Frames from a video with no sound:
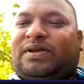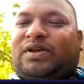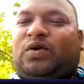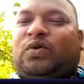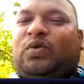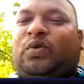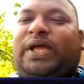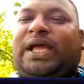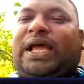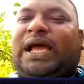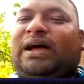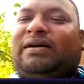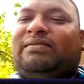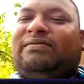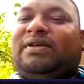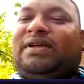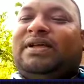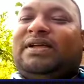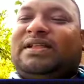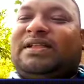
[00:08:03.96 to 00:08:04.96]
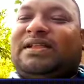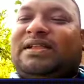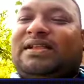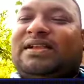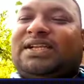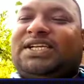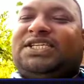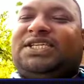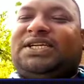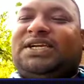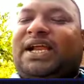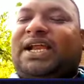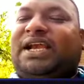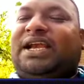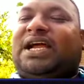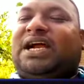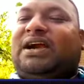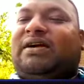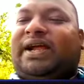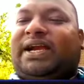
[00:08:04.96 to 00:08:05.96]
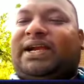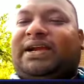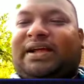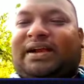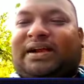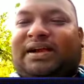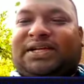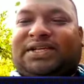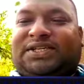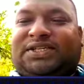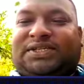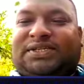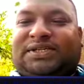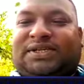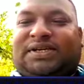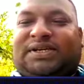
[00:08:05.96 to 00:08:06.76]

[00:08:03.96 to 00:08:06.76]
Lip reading: We have listened incorrect English.